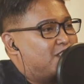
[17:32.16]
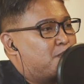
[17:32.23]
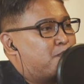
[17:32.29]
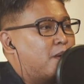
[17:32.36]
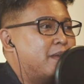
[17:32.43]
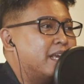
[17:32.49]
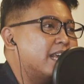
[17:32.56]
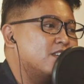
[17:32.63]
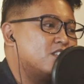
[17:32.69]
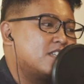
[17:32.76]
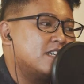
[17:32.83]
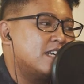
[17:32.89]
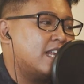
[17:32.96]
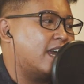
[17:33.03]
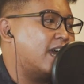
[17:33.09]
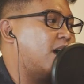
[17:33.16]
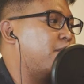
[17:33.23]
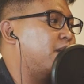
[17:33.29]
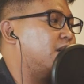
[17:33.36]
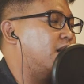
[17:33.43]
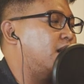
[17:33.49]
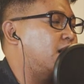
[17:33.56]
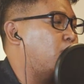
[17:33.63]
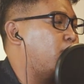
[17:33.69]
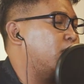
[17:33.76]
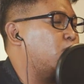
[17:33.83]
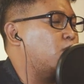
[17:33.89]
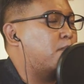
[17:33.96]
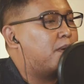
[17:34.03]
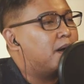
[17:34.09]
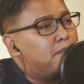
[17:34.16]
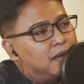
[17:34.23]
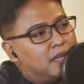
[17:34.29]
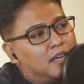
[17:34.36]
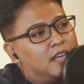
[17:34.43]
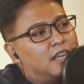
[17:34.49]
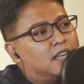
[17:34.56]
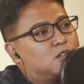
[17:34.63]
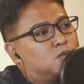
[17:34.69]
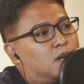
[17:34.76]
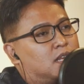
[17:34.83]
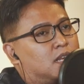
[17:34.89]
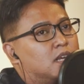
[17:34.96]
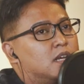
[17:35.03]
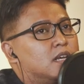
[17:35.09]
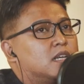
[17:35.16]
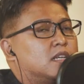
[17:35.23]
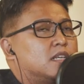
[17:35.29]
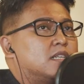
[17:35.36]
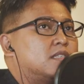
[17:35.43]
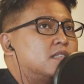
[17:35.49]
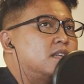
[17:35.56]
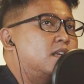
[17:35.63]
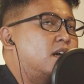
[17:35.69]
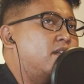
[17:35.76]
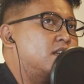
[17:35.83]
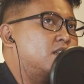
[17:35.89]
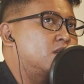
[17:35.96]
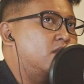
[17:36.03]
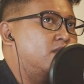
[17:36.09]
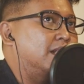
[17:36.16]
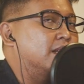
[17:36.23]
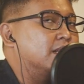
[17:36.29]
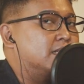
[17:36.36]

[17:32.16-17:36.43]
of the publication, like how much uh, when to publish, what is the direction of the